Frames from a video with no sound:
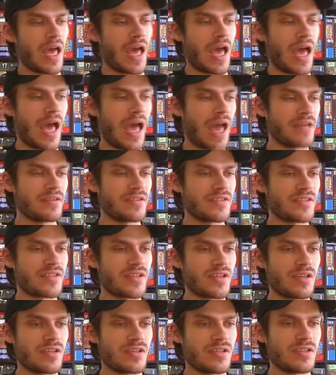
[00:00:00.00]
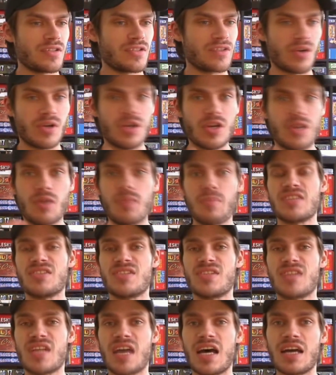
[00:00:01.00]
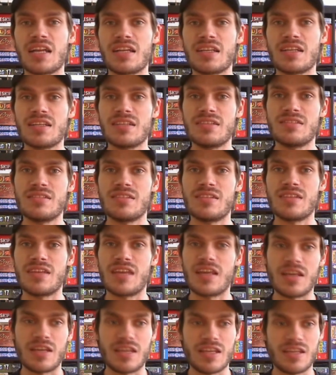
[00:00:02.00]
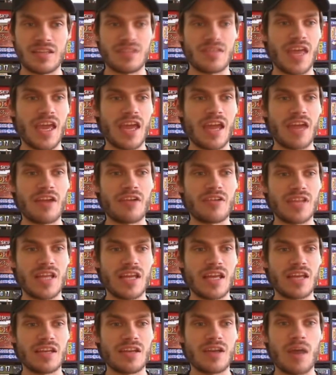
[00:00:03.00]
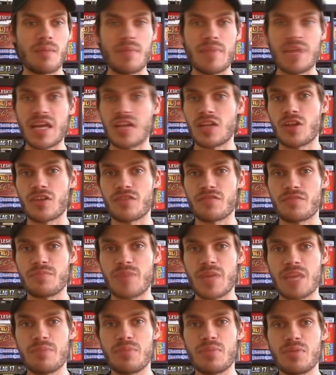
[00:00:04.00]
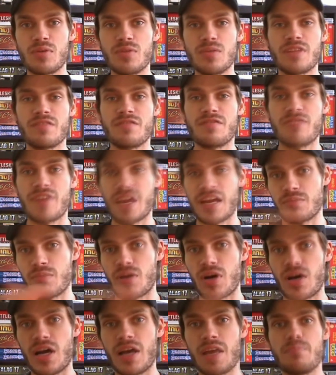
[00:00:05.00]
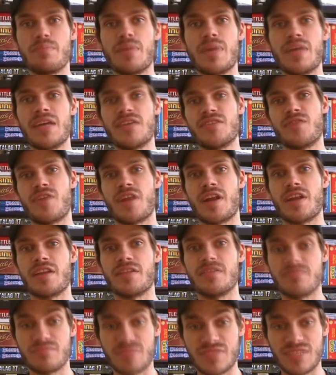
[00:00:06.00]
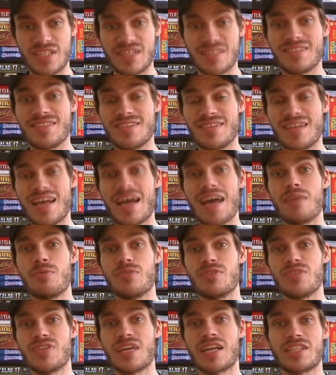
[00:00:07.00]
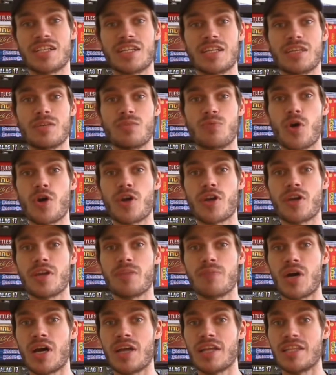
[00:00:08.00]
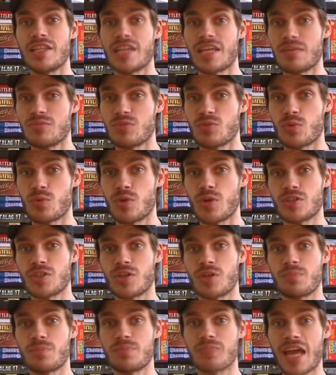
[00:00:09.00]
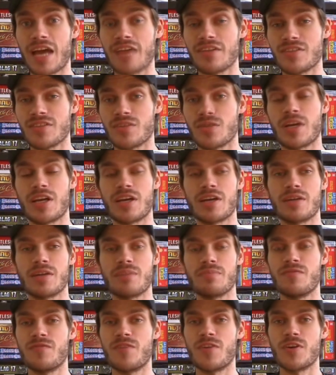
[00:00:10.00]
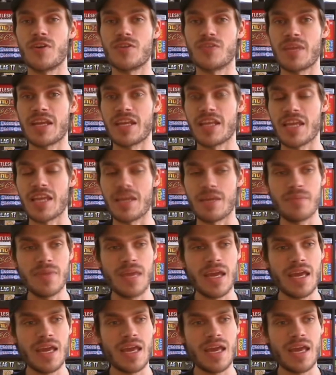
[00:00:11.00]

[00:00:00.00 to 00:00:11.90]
And so I got my start there, and then I met a lot of people. In fact, my best friend to this day was actually working behind the Games Workshop counter when I first met him.